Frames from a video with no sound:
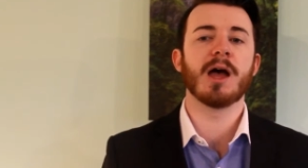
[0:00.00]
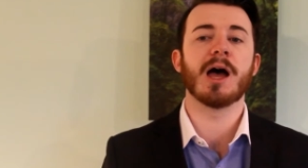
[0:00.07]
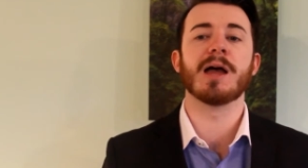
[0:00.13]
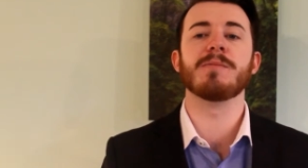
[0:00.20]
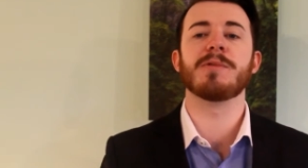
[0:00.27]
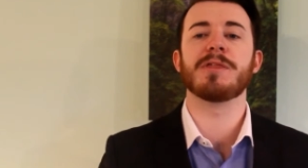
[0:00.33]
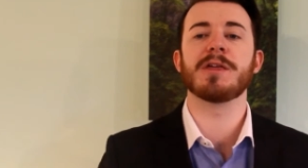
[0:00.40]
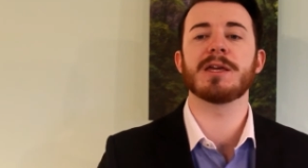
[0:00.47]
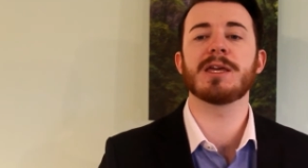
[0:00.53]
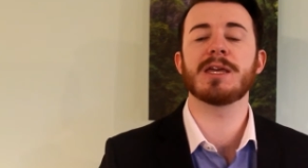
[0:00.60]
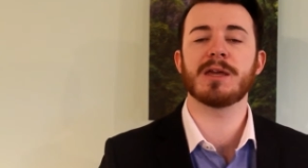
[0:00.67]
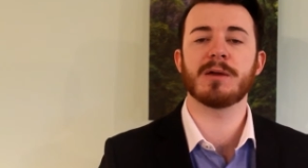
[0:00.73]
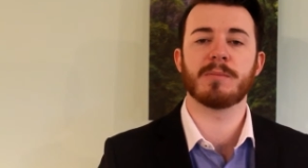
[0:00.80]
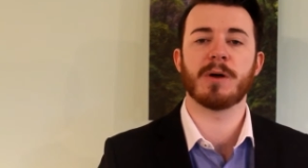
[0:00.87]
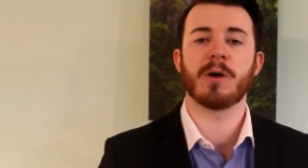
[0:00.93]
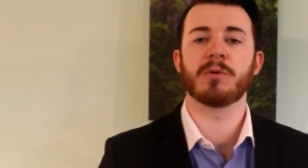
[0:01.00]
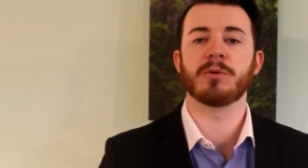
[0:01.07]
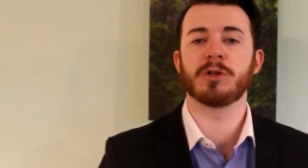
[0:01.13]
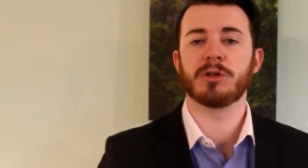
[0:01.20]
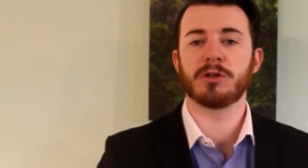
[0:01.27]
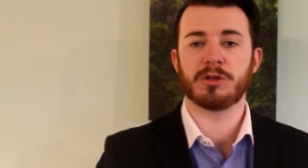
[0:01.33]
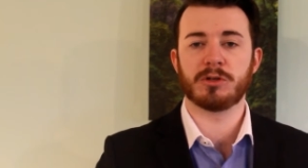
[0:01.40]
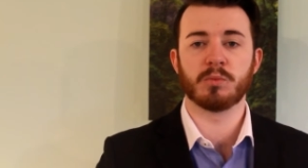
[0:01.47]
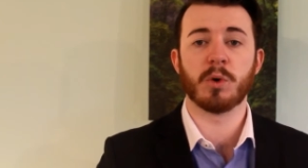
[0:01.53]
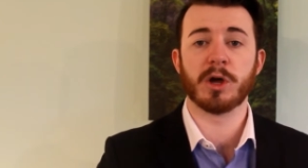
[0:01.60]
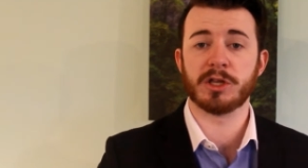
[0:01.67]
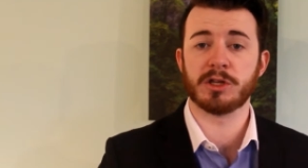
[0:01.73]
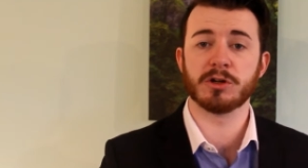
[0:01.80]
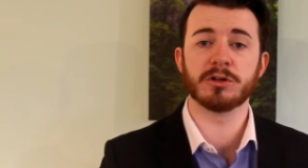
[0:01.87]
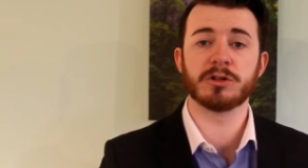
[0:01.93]
I'm thinking about
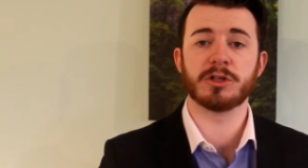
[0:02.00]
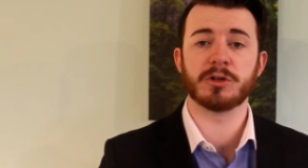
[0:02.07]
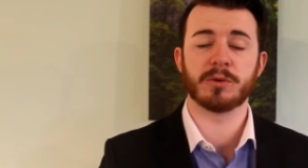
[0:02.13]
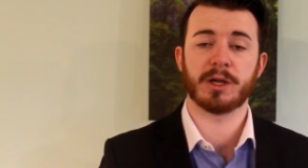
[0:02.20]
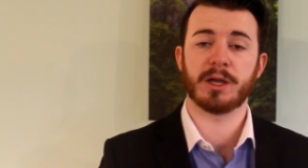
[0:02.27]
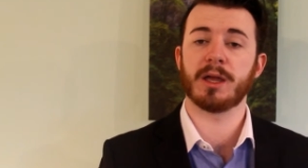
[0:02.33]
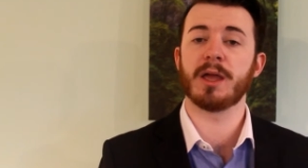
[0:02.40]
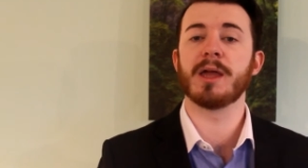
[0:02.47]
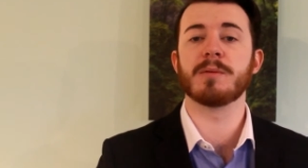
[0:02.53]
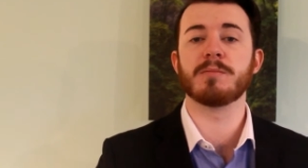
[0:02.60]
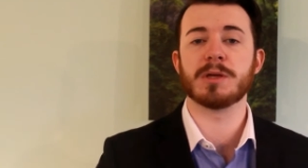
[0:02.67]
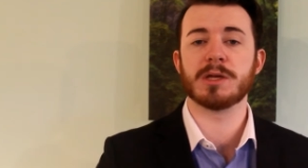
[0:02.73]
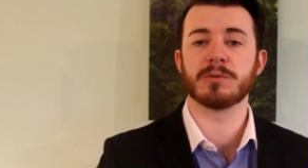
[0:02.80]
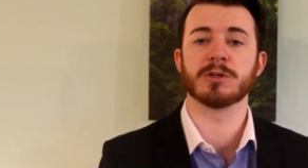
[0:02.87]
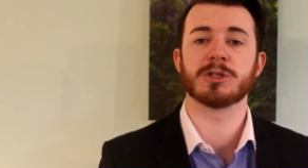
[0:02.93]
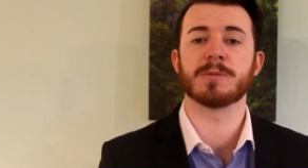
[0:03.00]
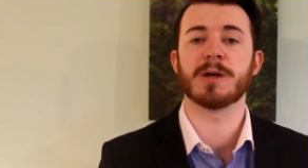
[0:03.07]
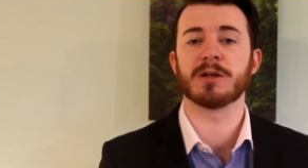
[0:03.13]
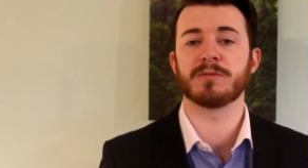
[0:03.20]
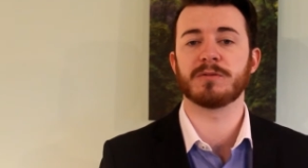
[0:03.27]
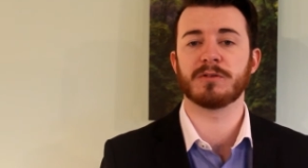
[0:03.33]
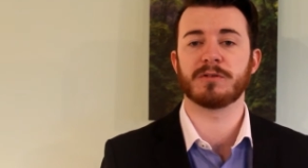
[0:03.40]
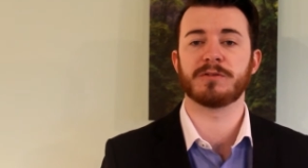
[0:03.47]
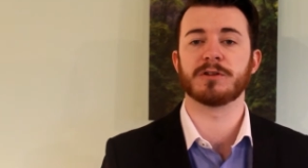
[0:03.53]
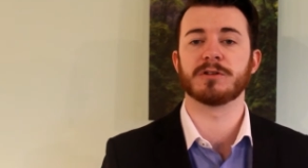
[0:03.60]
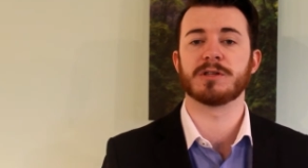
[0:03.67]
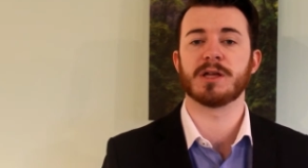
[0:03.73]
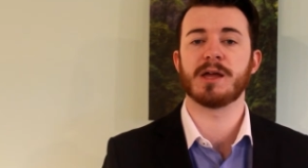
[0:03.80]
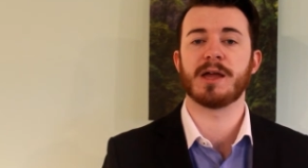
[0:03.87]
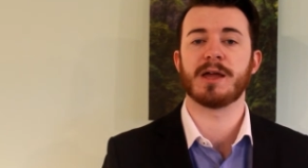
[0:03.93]
what you're doing and being respectful of your
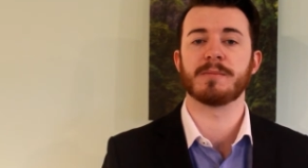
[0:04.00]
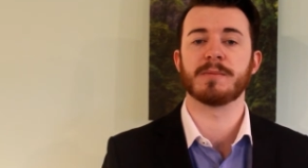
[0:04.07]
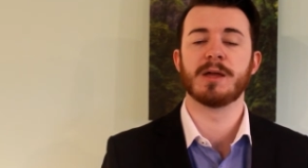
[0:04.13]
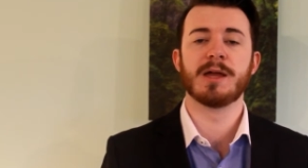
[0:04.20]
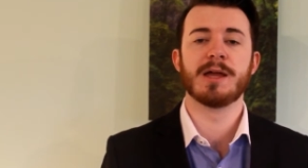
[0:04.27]
time.